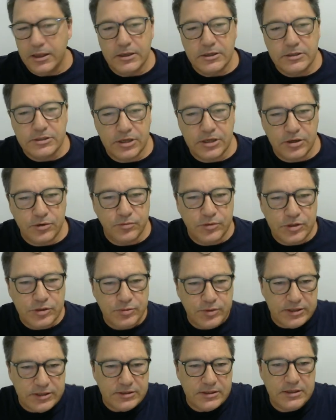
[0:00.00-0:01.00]
So which
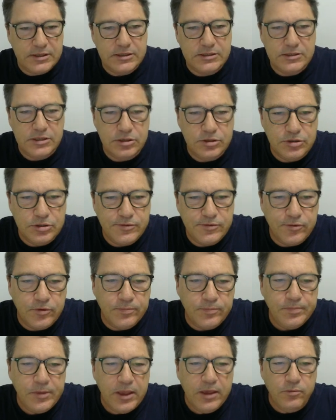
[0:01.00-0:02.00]
ones of these are
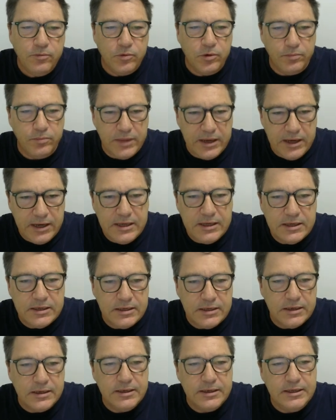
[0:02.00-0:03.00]
useful? Well,
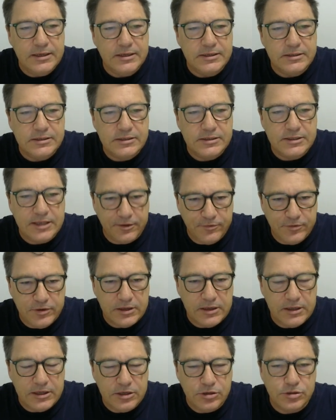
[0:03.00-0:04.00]
median is
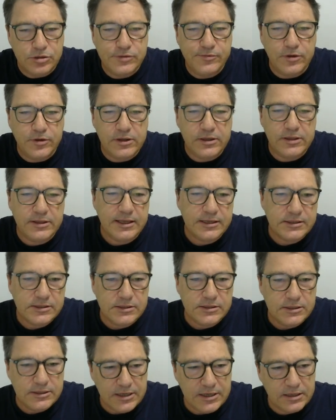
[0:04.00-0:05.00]
definitely useful, and that's
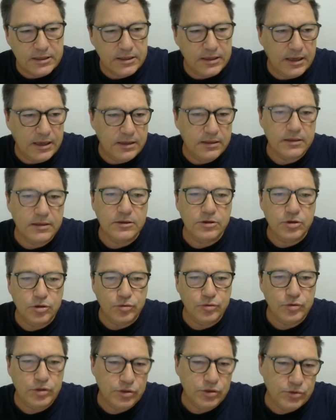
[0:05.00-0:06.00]
the technique that
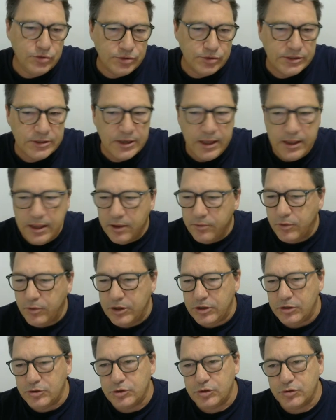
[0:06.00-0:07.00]
you'll use
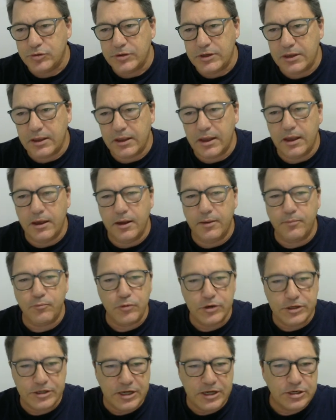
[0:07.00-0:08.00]
when you're doing
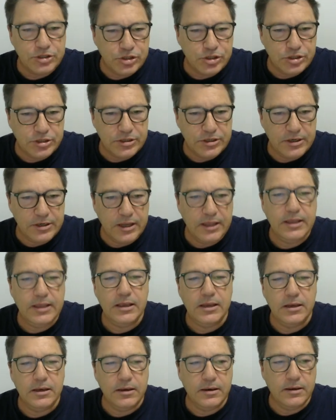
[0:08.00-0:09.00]
reduction
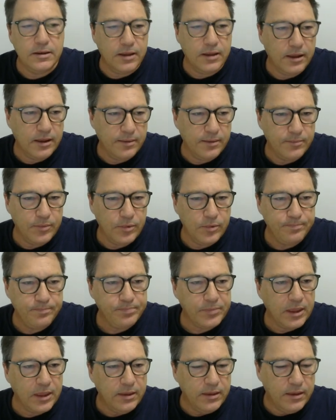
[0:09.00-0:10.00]
in
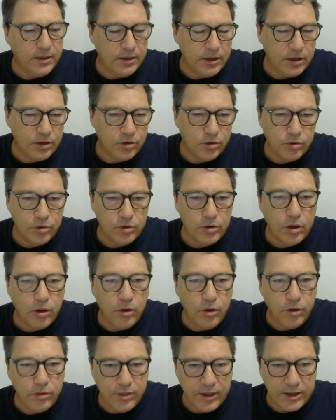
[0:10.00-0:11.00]
Google
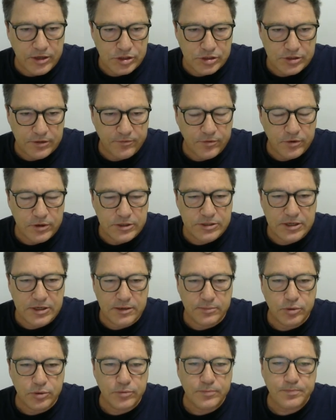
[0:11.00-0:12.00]
Earth Engine, for
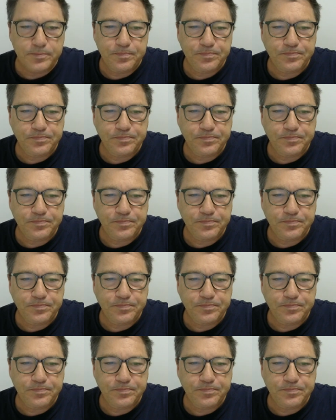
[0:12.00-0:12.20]
example.